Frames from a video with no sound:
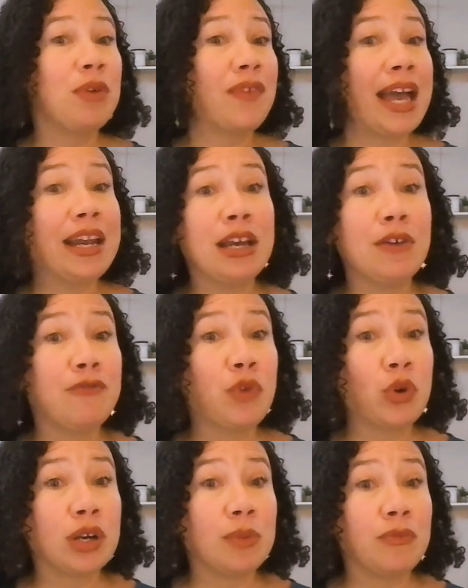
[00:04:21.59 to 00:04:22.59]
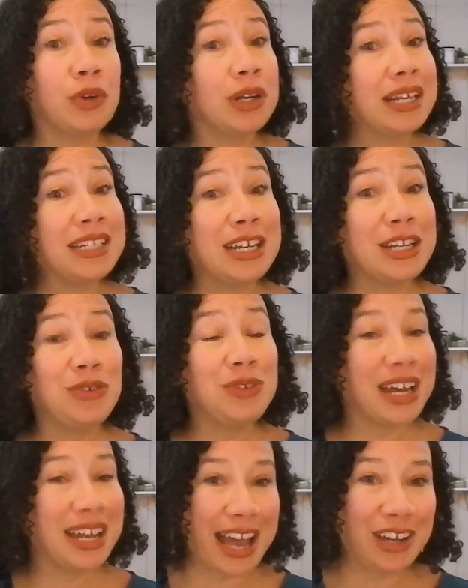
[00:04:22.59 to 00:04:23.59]
providing a forum for
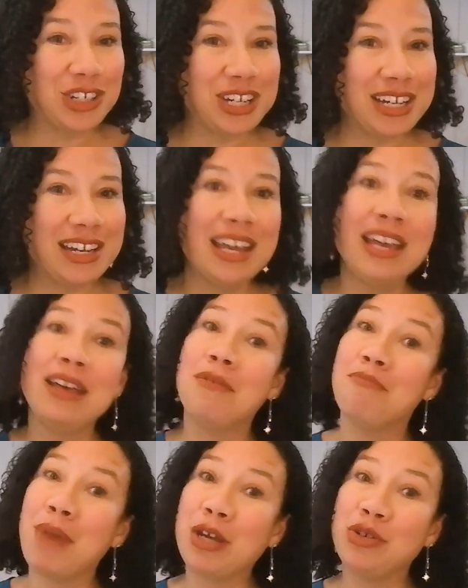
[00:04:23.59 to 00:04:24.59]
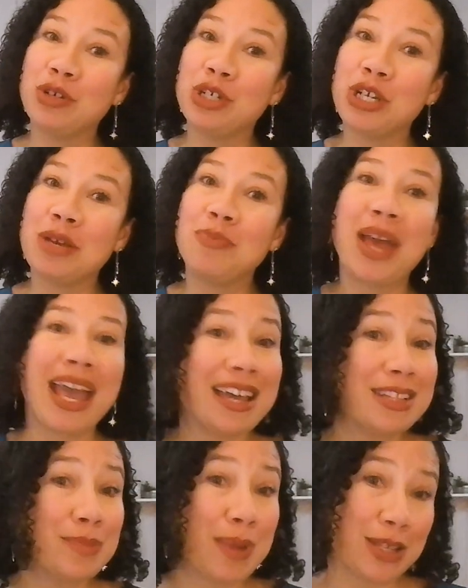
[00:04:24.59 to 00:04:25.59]
continued connection, mentorship,
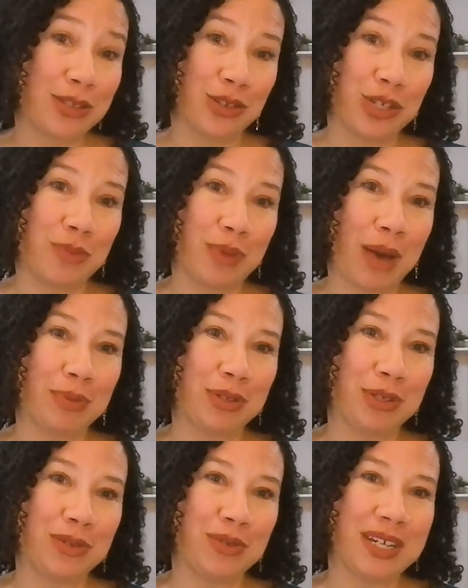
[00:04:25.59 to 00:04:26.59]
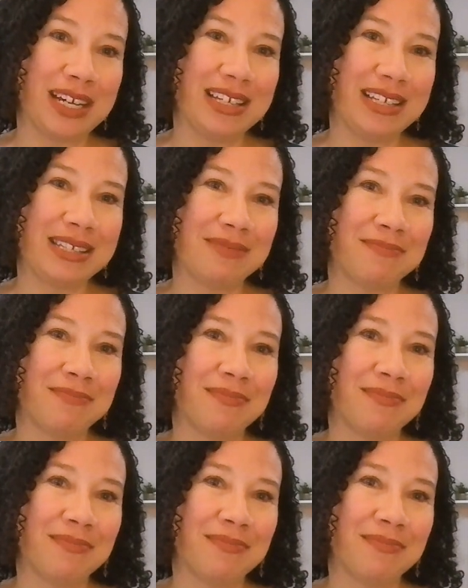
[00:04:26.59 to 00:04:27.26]
and sponsorship opportunities.